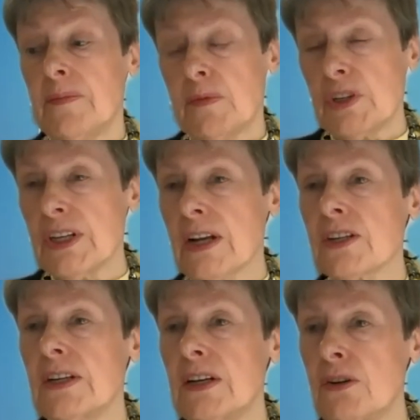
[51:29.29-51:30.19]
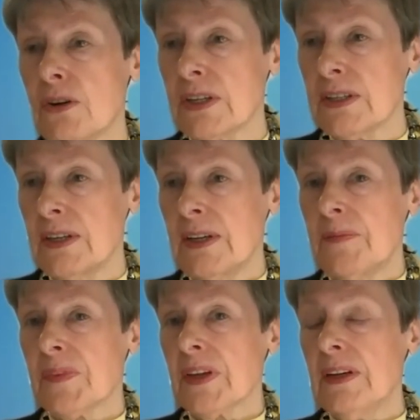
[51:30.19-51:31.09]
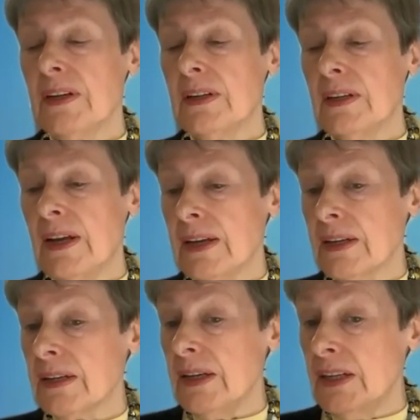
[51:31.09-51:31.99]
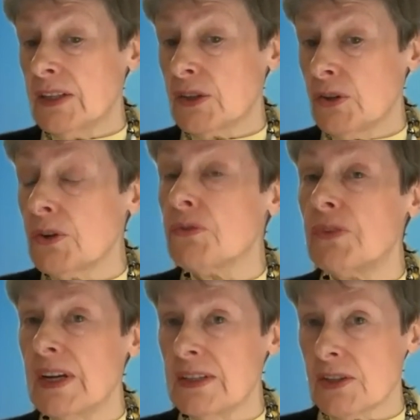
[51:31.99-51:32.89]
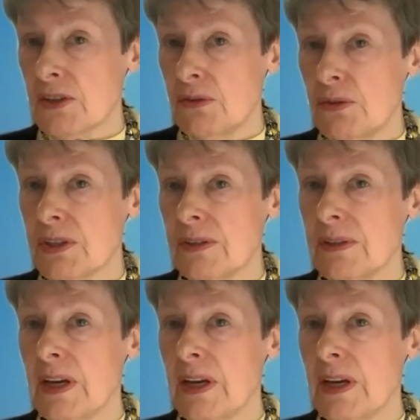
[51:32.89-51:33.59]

which actually looked like it could find a solution.